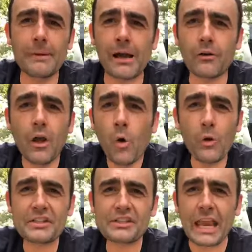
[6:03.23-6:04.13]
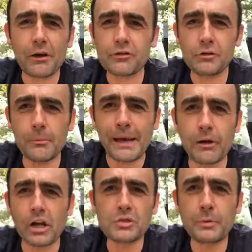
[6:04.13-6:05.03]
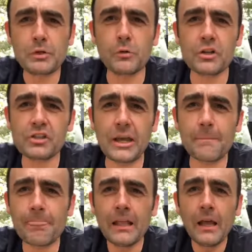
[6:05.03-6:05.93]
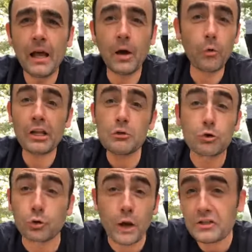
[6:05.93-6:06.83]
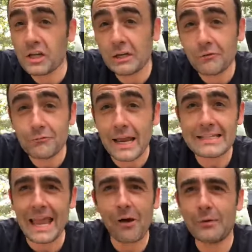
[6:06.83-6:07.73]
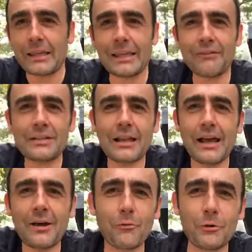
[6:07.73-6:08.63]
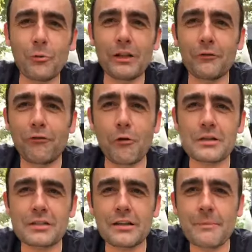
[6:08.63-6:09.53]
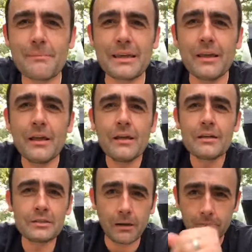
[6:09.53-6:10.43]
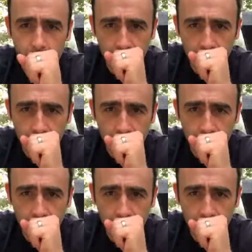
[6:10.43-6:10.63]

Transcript: about? What scares you about entrepreneurship? Uh, what are you crushing right now? We can even, uh, we'll, we'll focus on maybe some,